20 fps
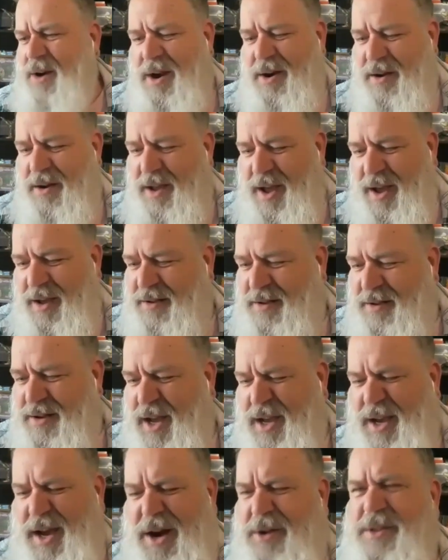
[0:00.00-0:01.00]
I,
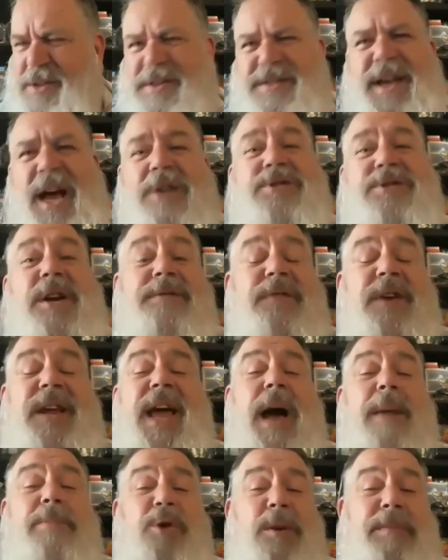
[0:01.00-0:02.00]
I got her the soundtrack to
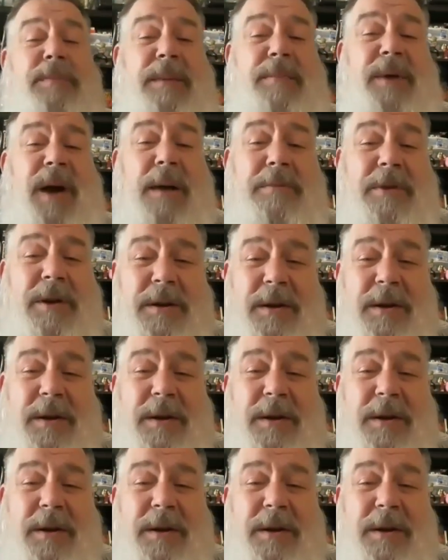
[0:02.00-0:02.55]
Cowboy Bebop.